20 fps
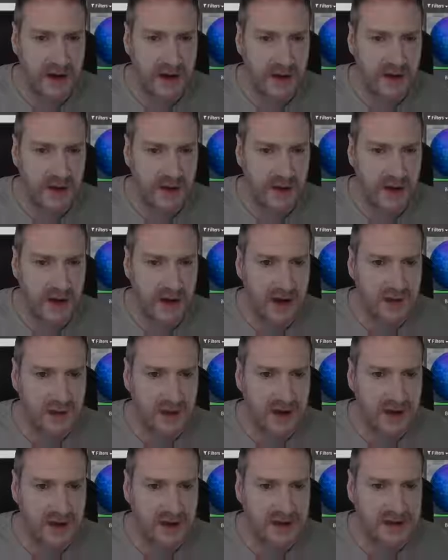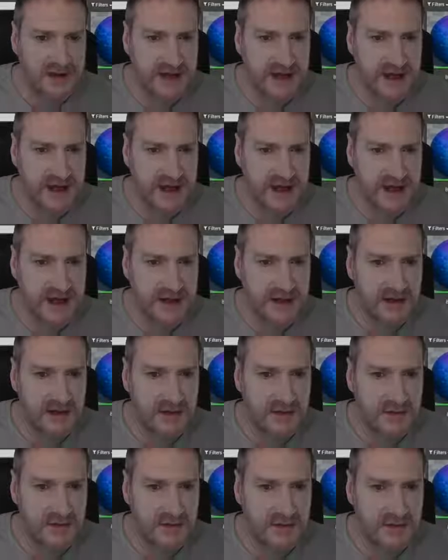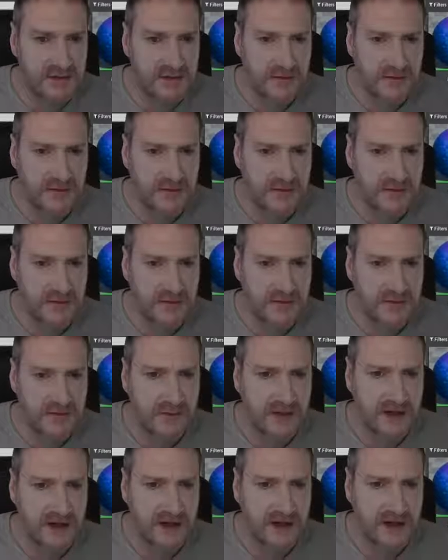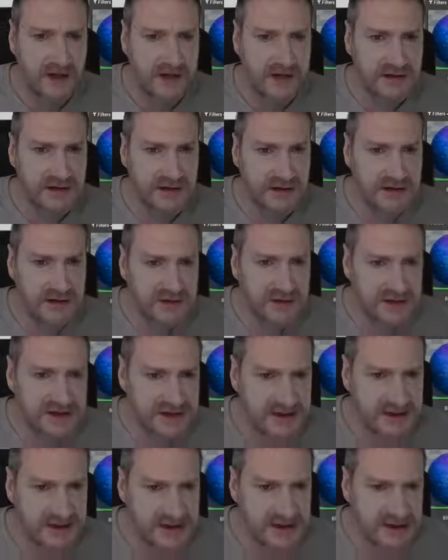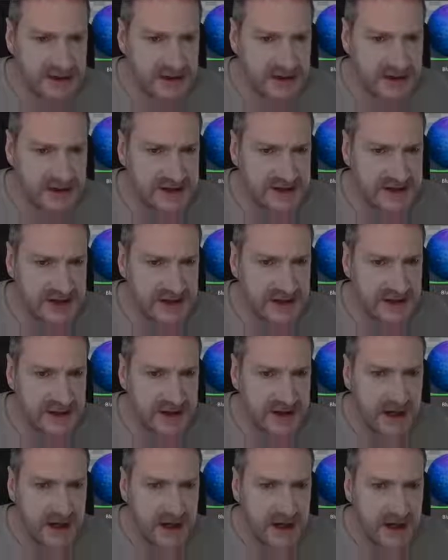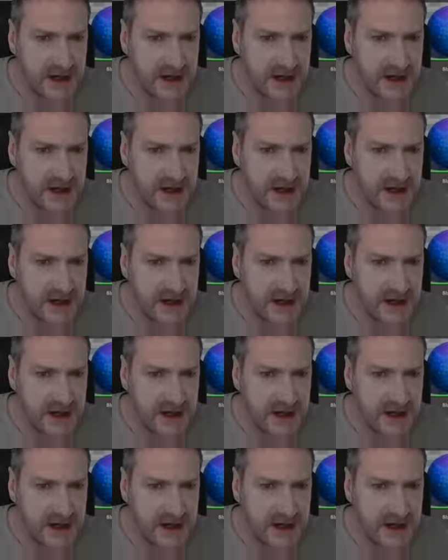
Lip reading: Now I am noticing here, if I can get in position to see it,